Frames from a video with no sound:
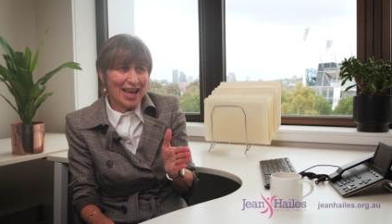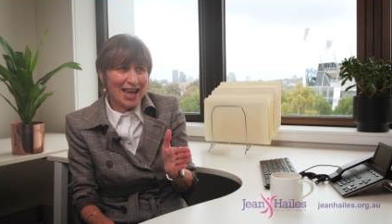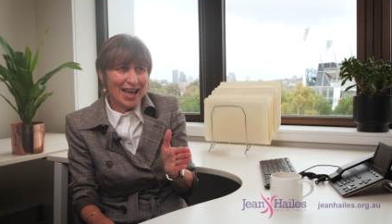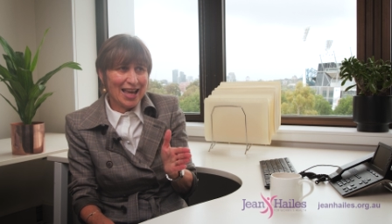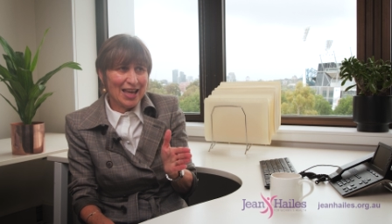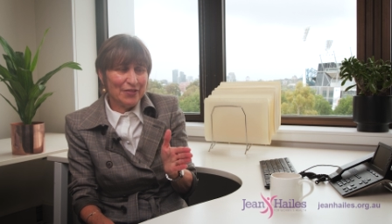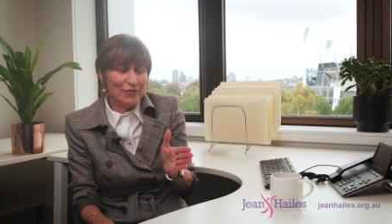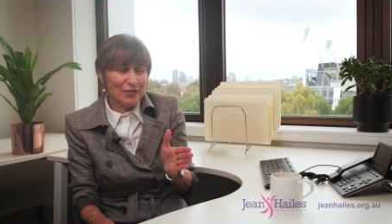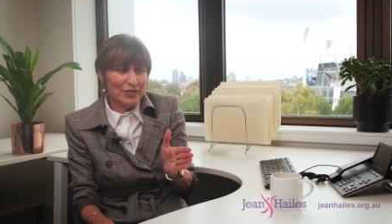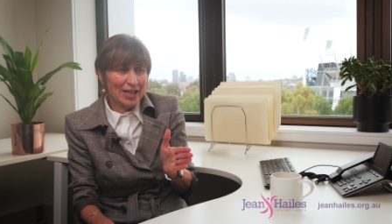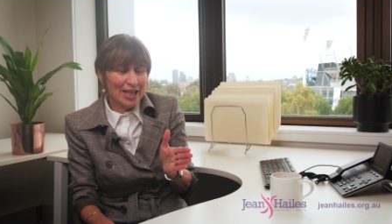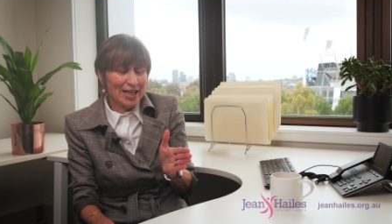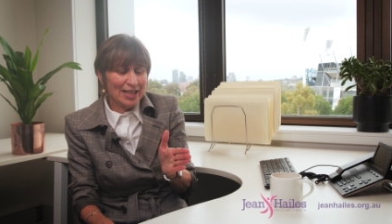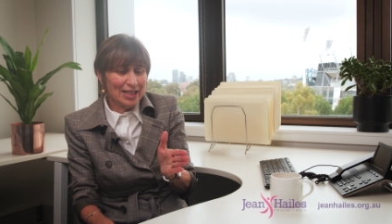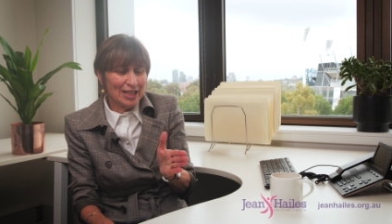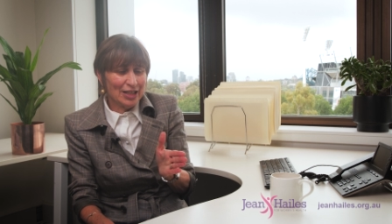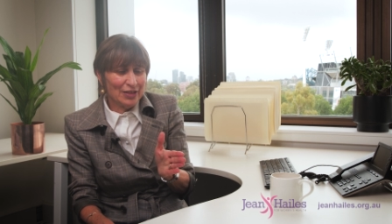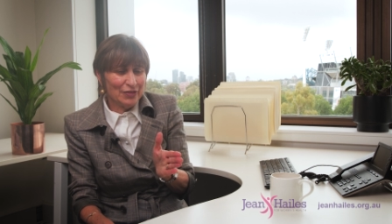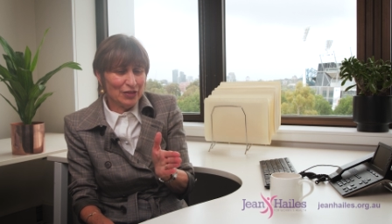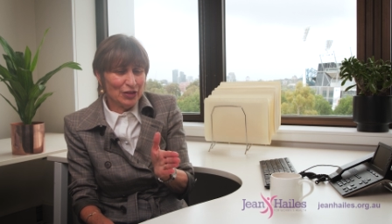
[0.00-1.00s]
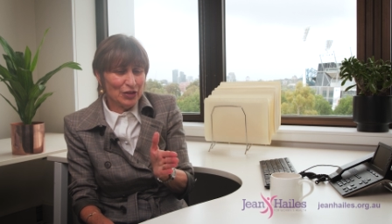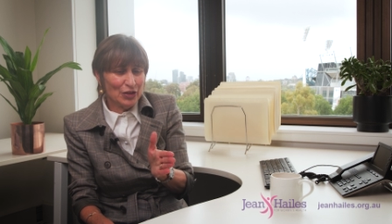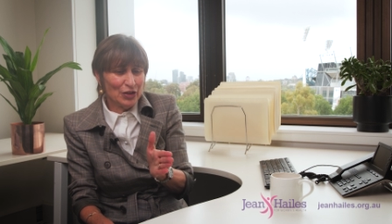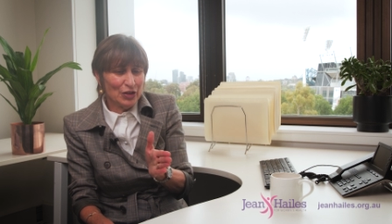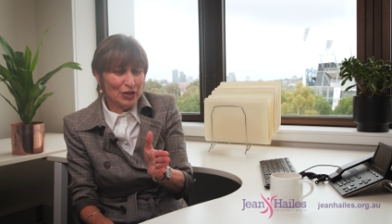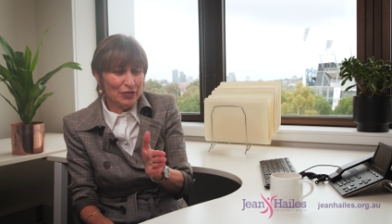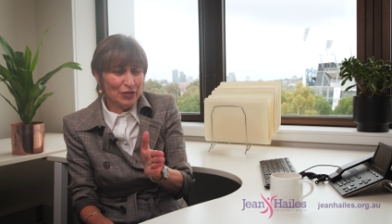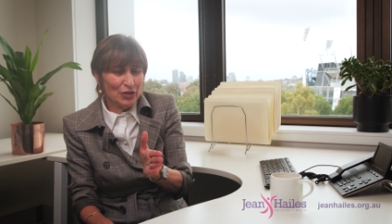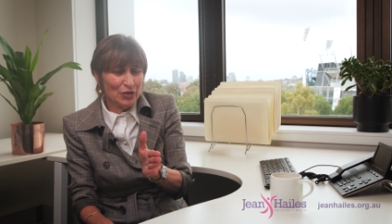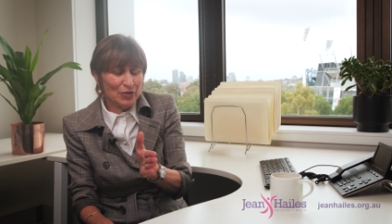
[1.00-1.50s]
a flattening of the
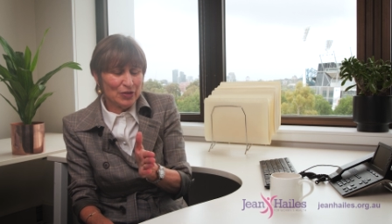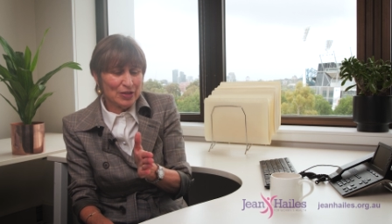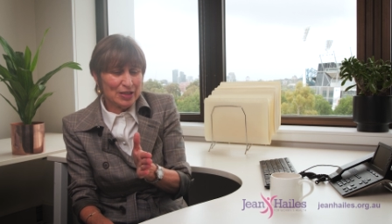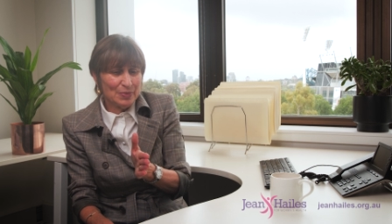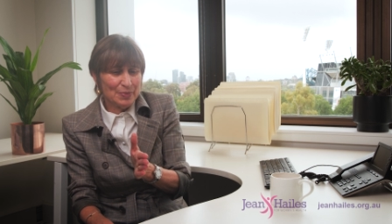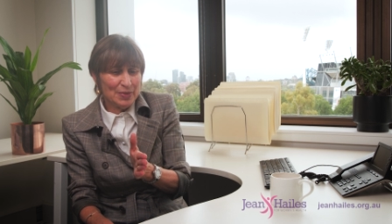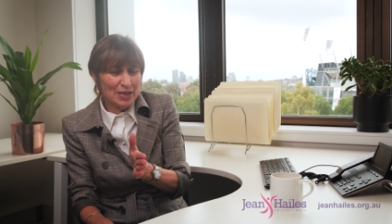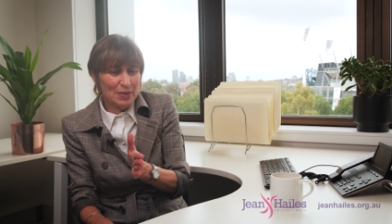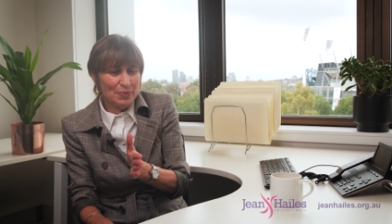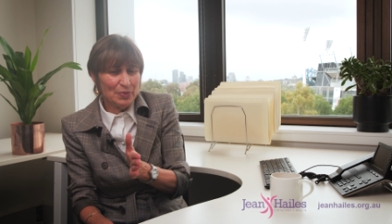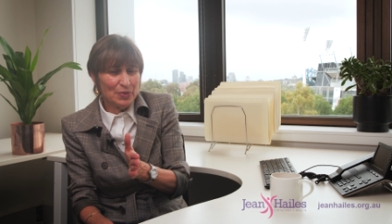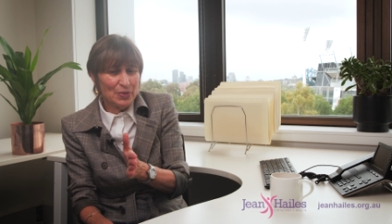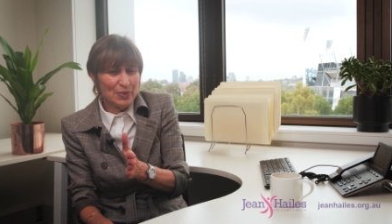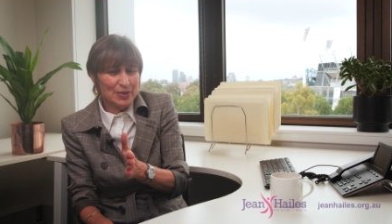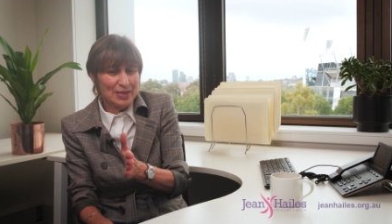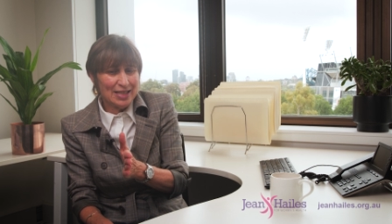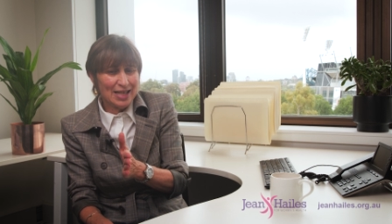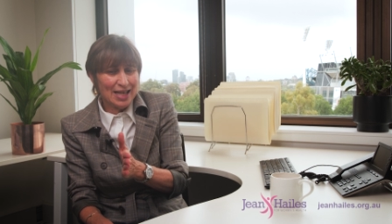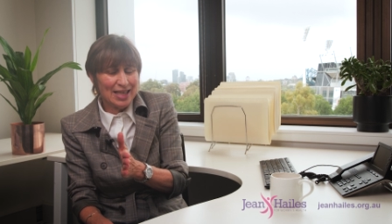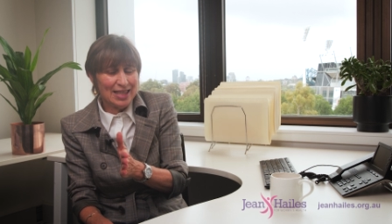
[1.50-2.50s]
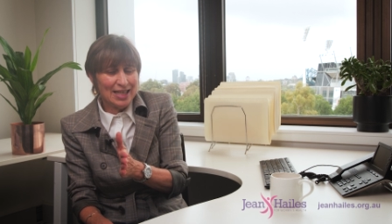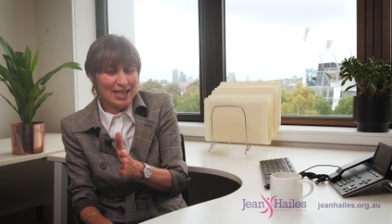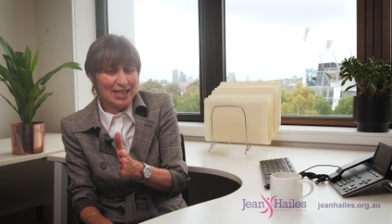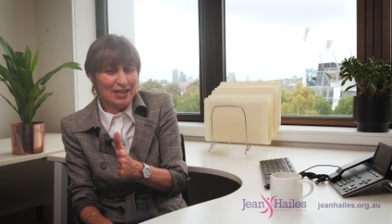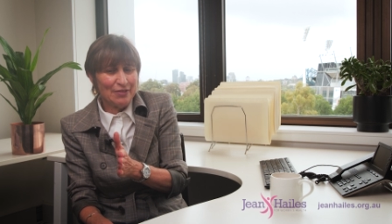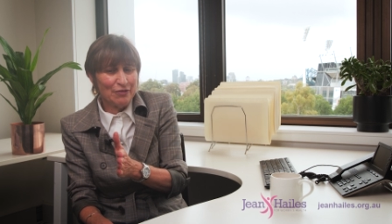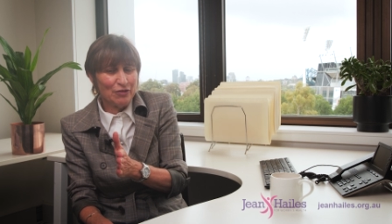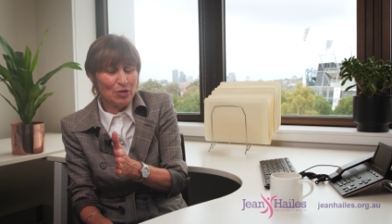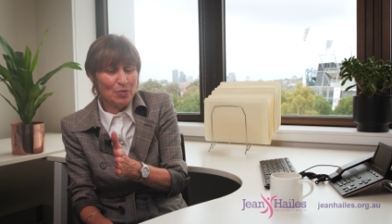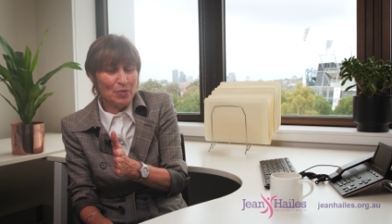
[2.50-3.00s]
curve across menopause, and
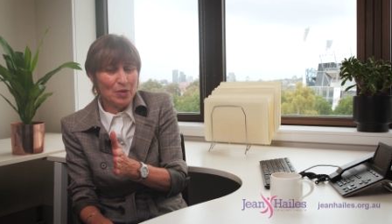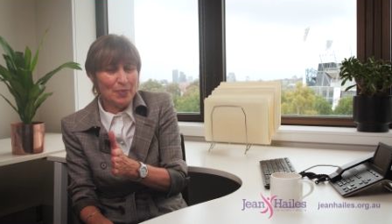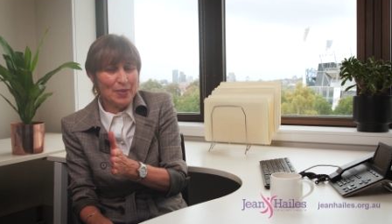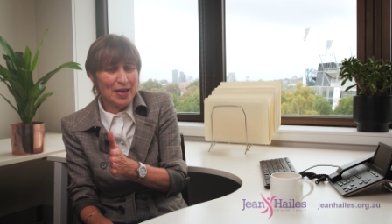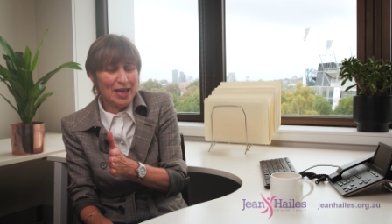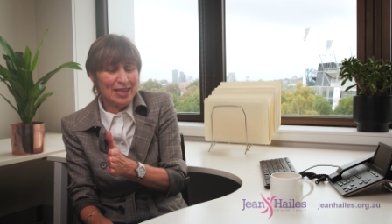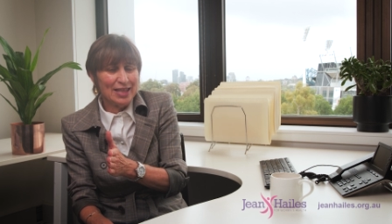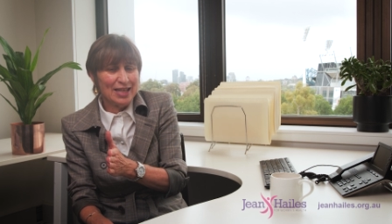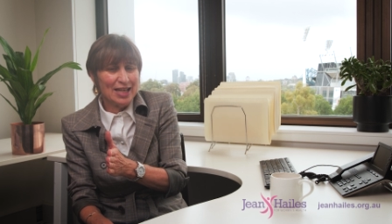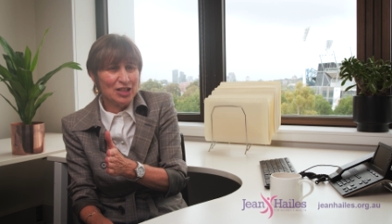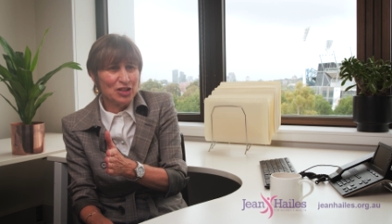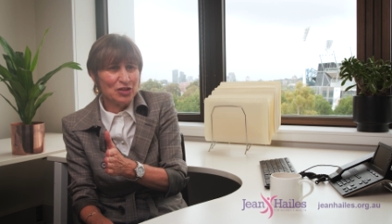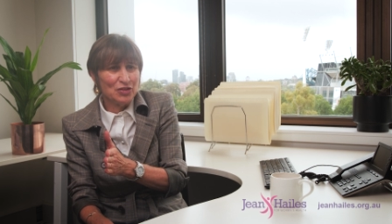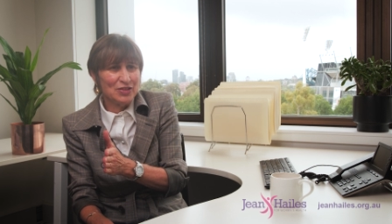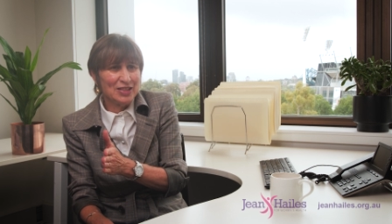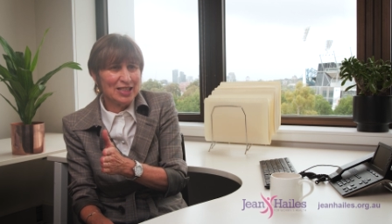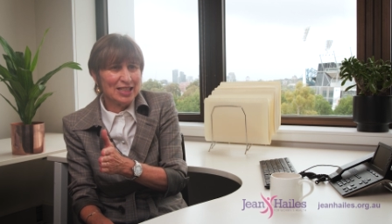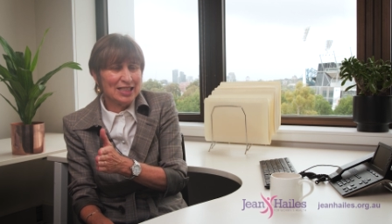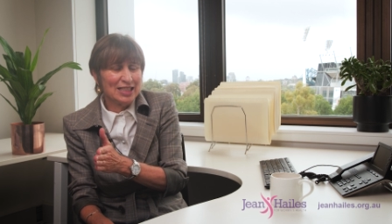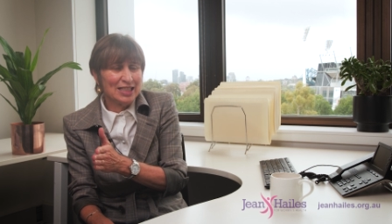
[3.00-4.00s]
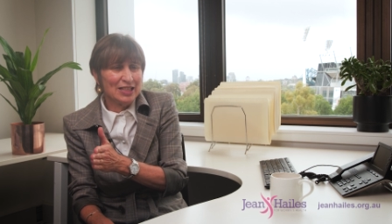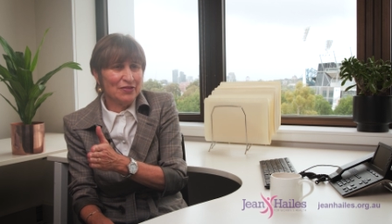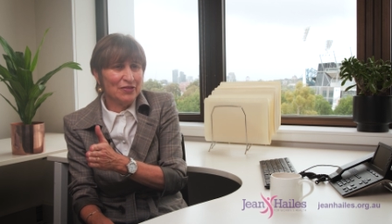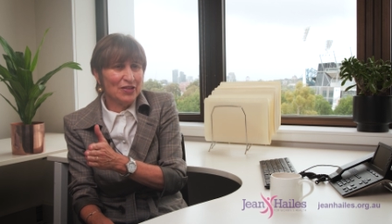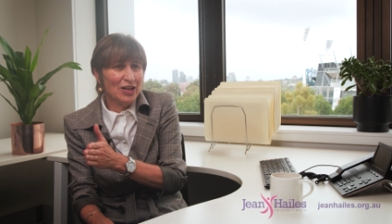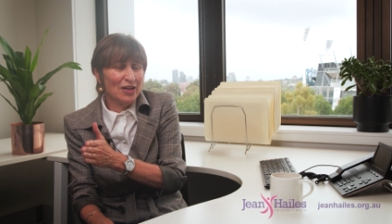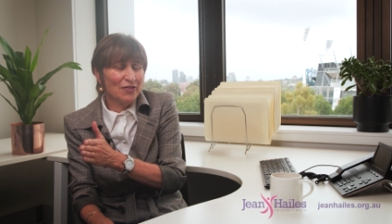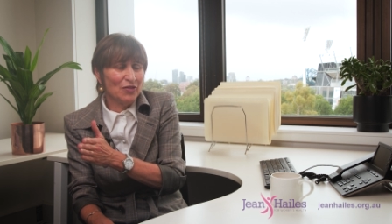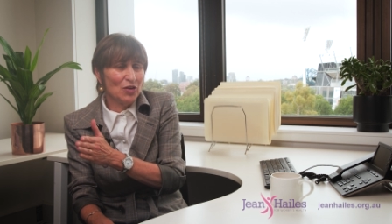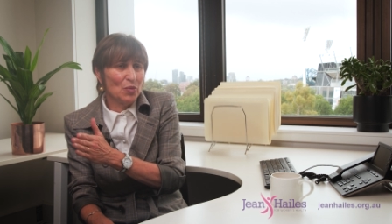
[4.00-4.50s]
then from about the age of
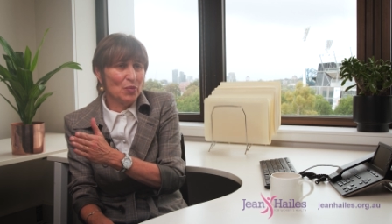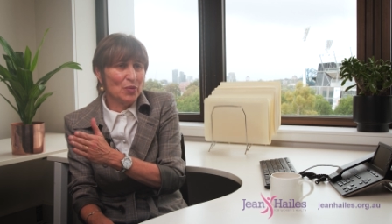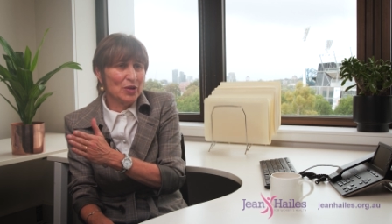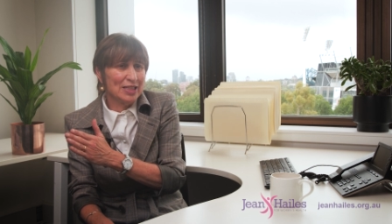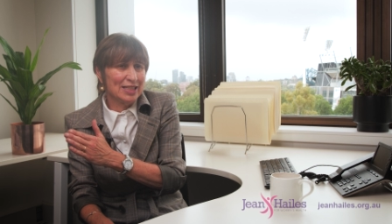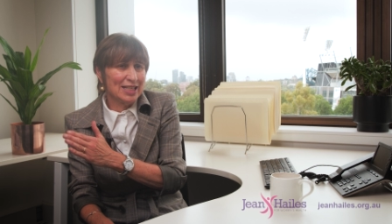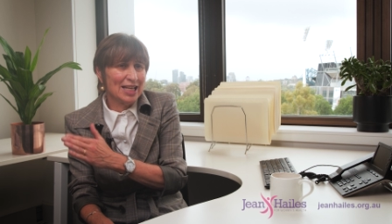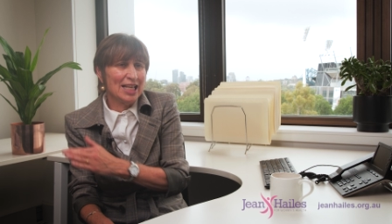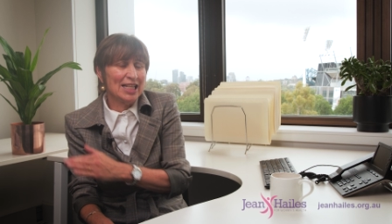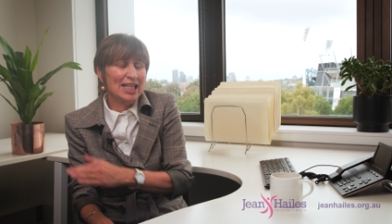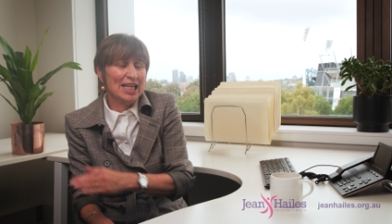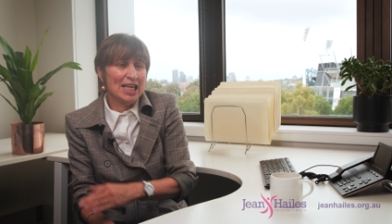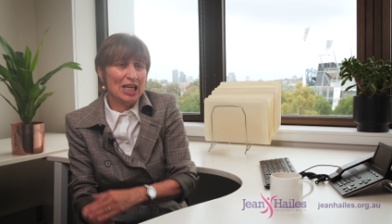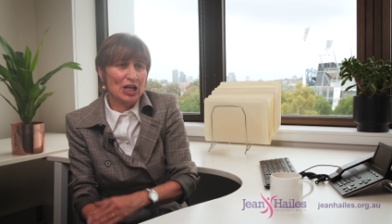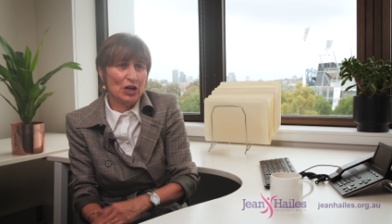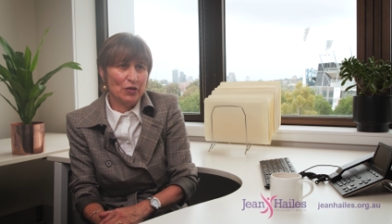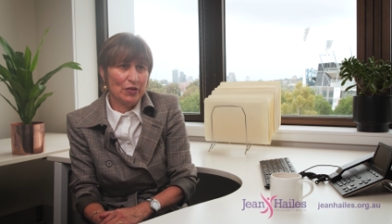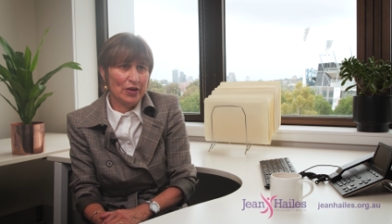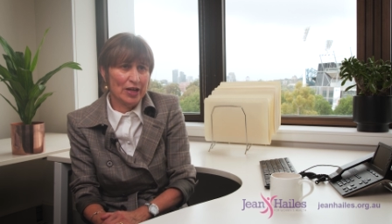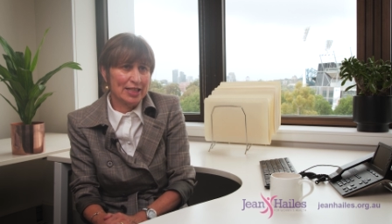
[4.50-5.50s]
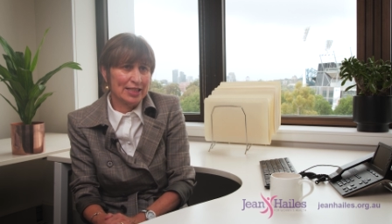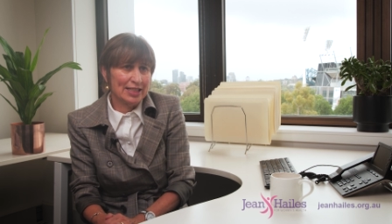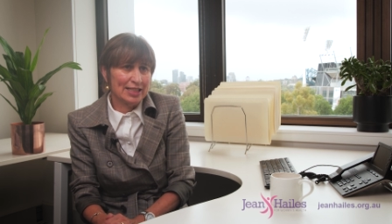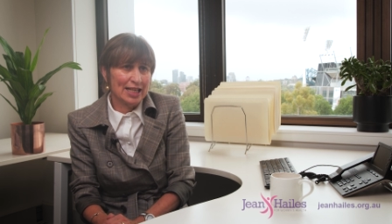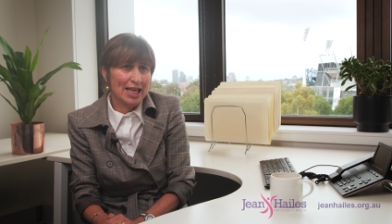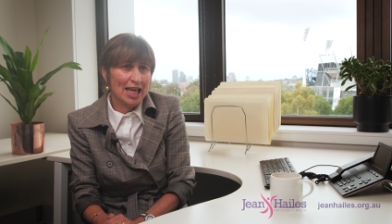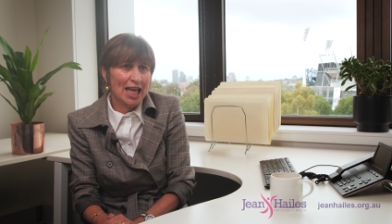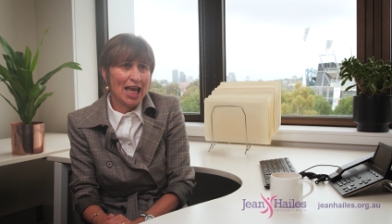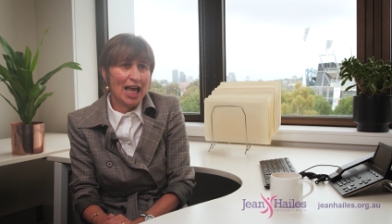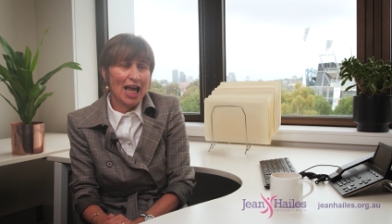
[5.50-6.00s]
65 onwards, an increase.